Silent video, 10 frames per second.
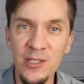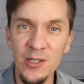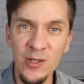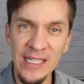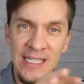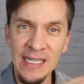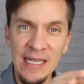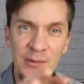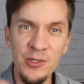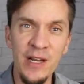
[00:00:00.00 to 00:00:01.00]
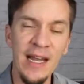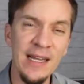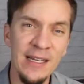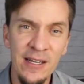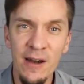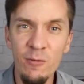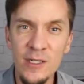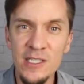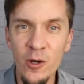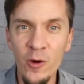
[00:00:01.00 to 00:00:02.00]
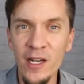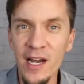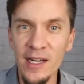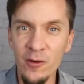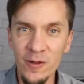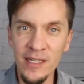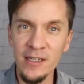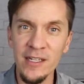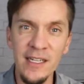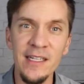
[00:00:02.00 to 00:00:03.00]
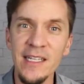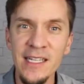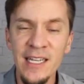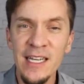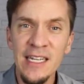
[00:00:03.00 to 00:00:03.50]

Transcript: so you can keep track of what's going on over here in Italy.